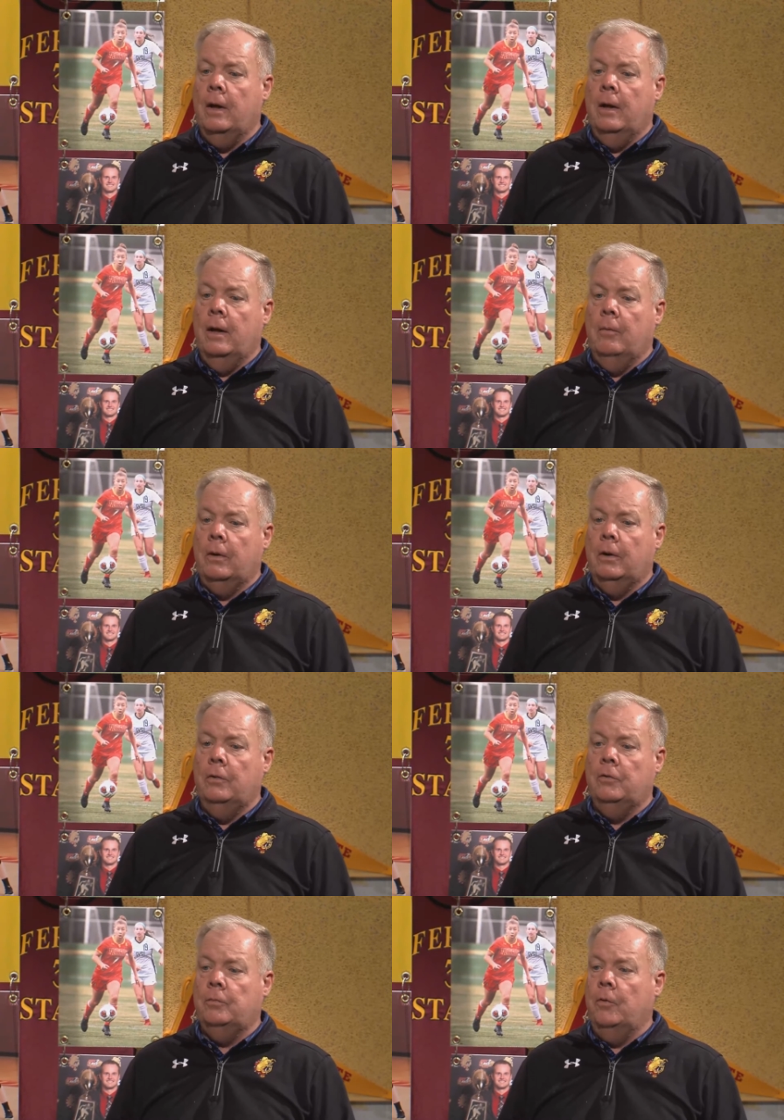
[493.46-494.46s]
And we're going
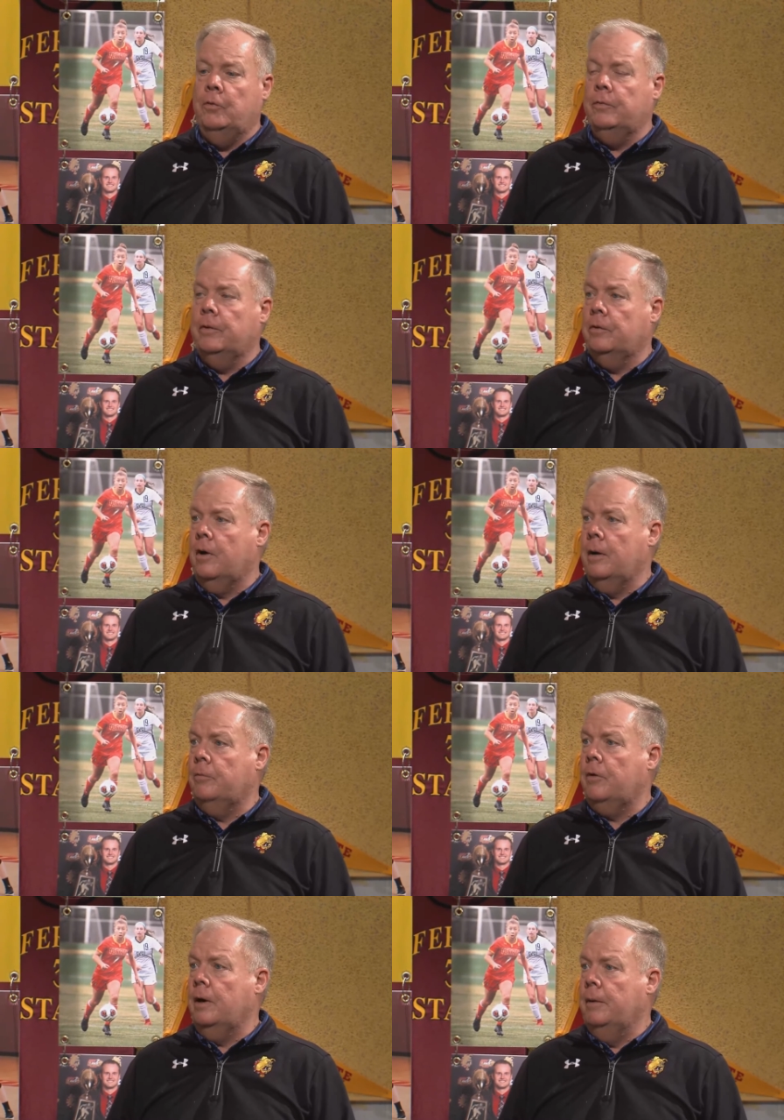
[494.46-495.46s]
to use most of our time
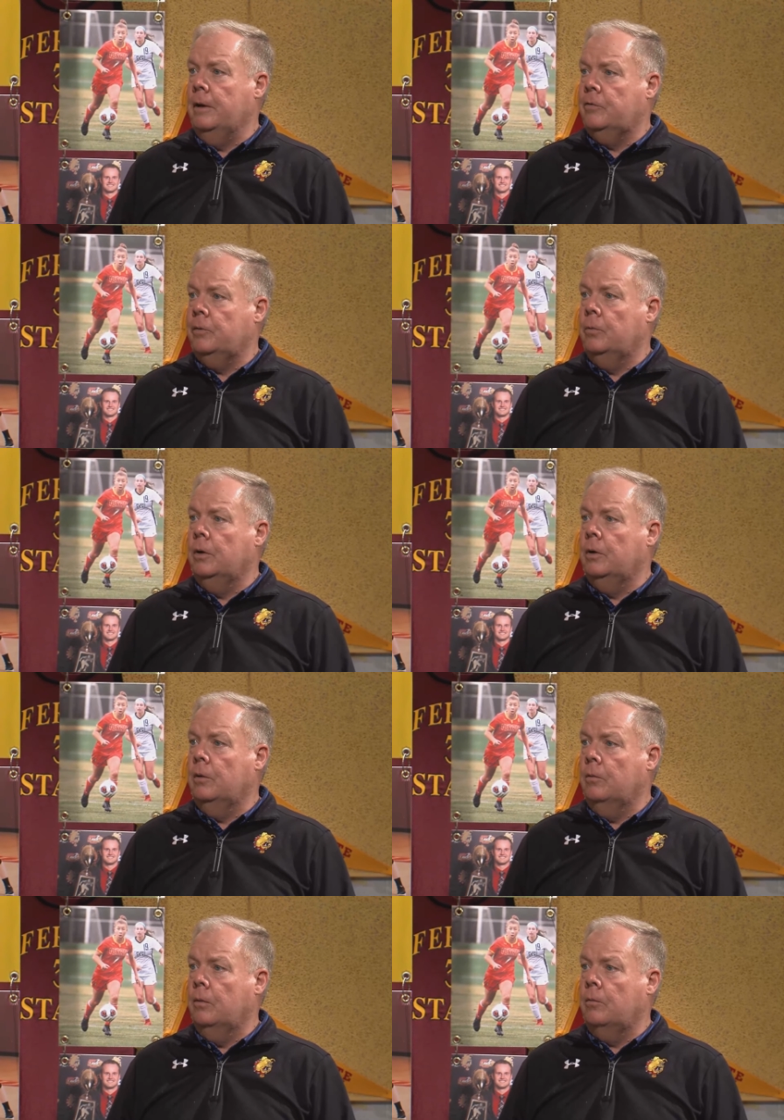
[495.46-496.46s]
trying to make sure we're in
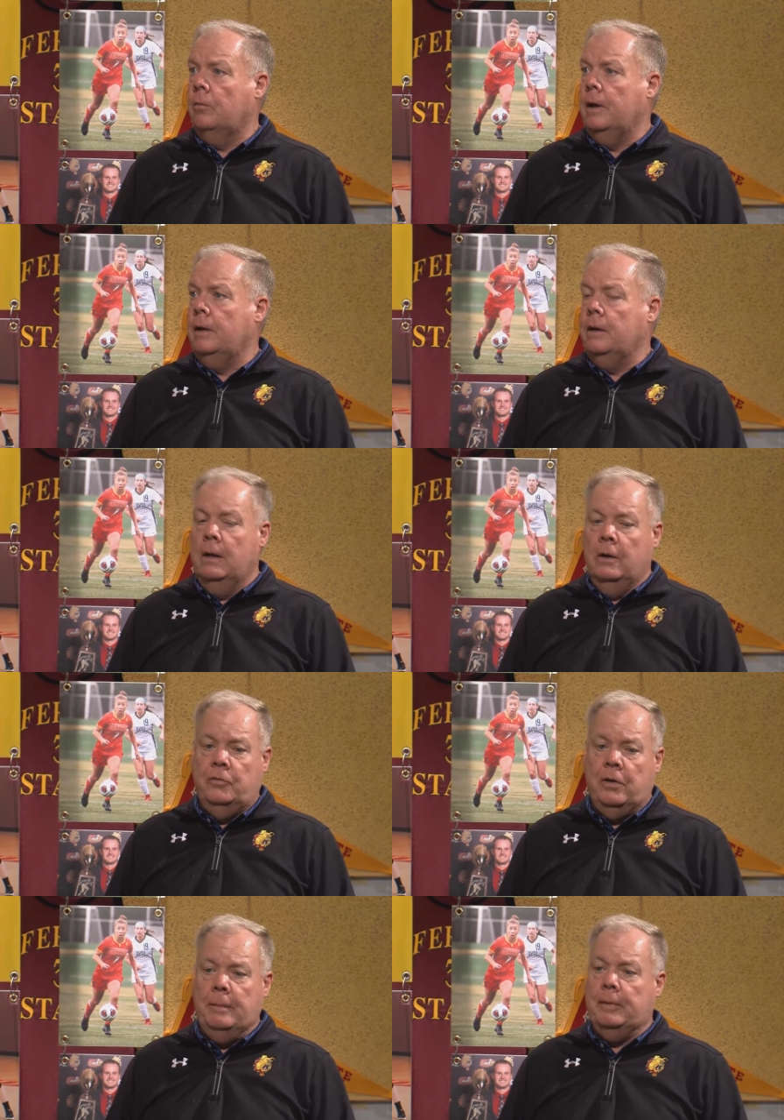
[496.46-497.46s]
the, right
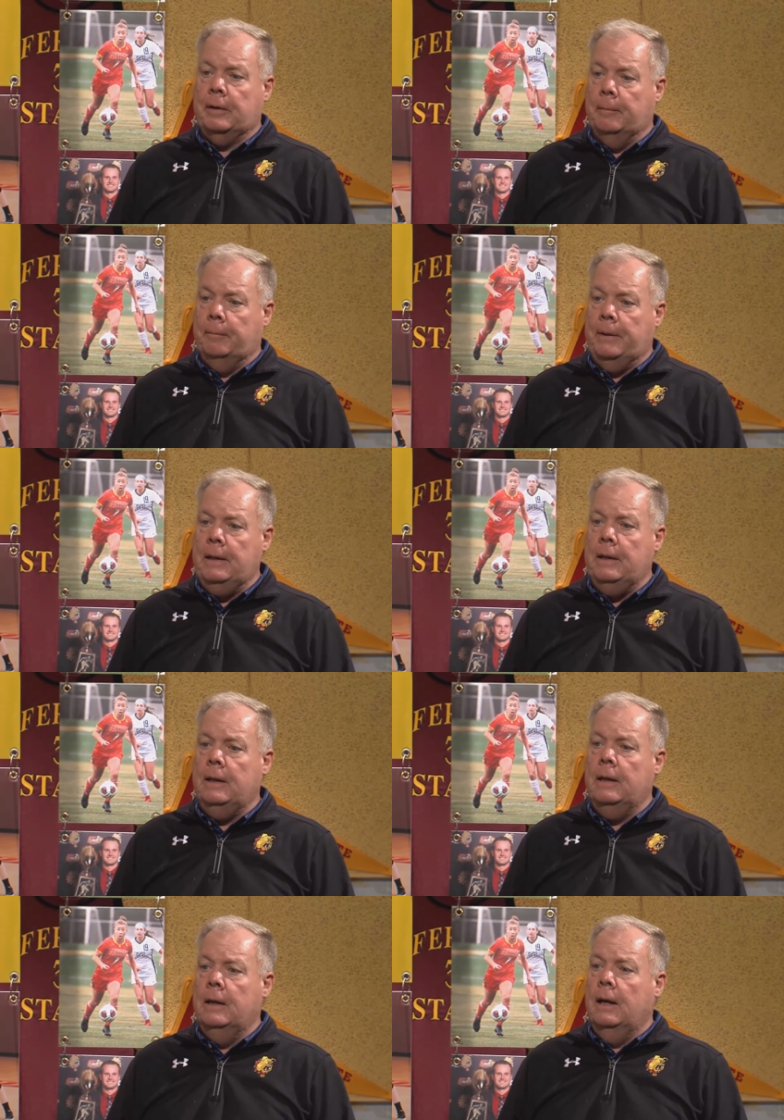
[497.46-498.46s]
shape to
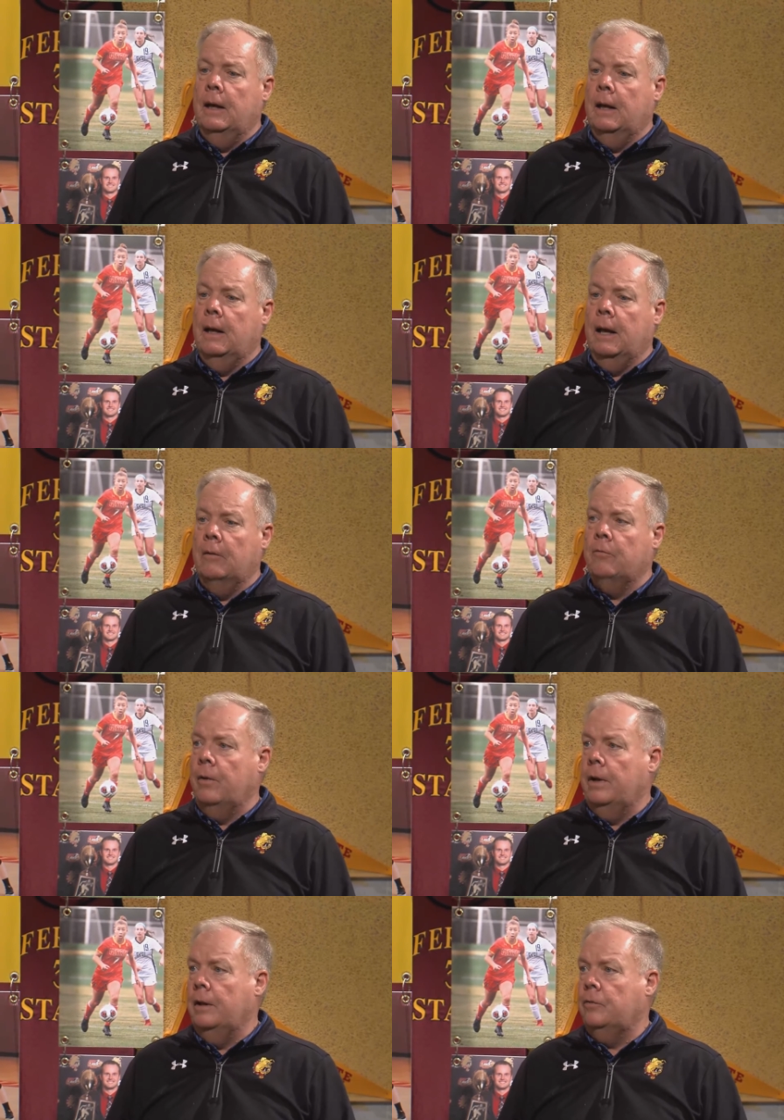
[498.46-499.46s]
compete and, uh, and
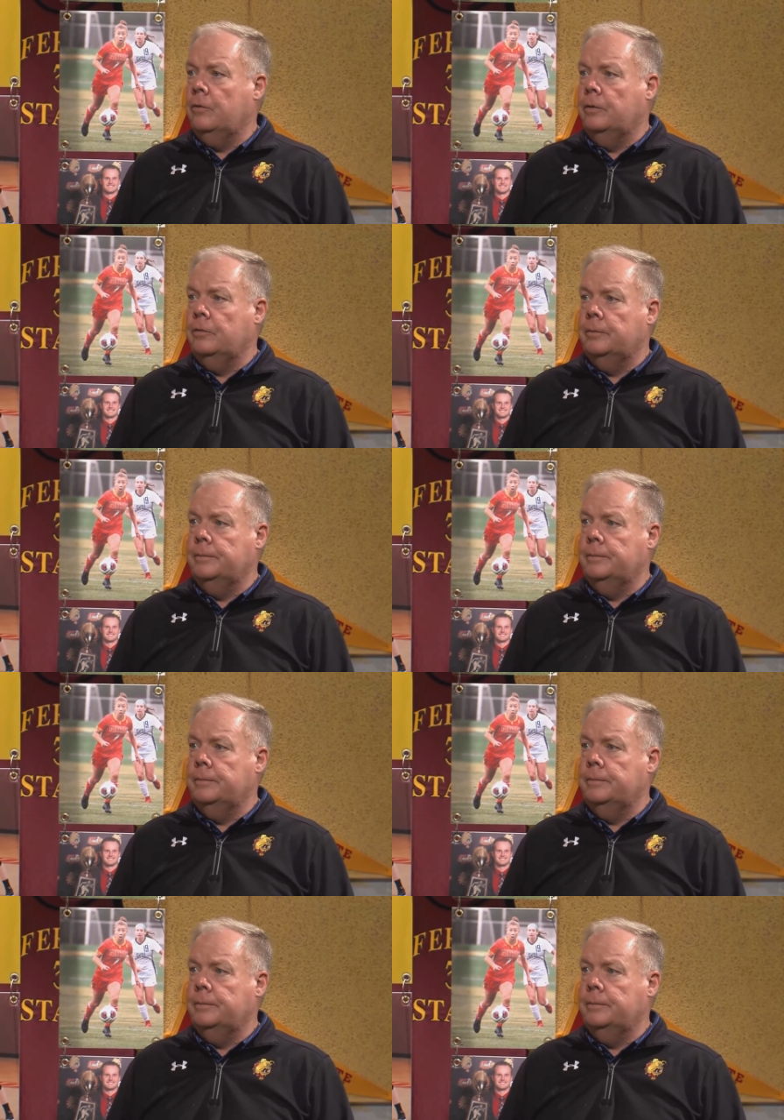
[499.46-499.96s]
avoid injuries.